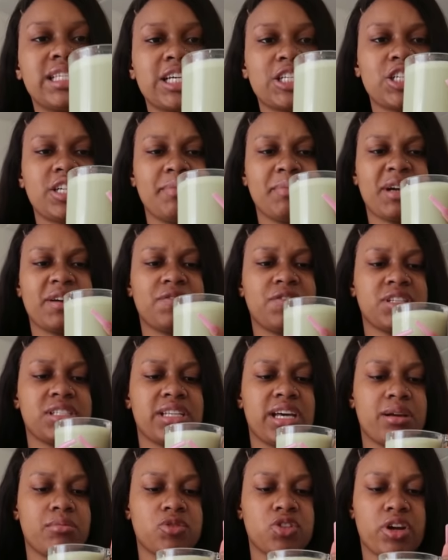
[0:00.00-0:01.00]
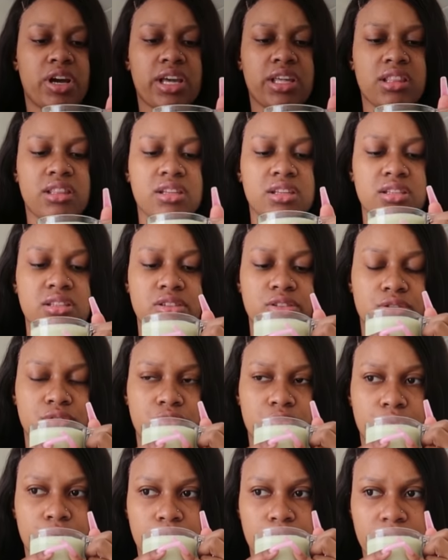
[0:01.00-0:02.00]
it's actually my first time trying this
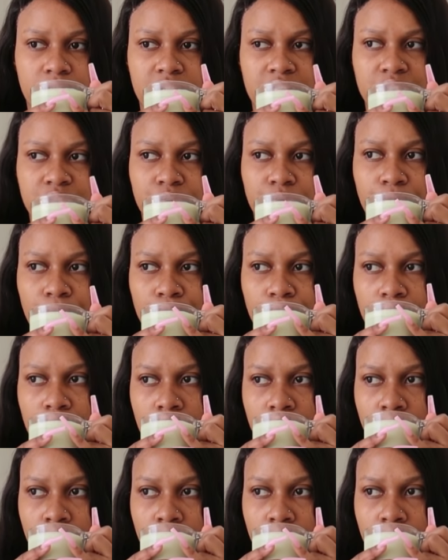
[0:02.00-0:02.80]
so let's go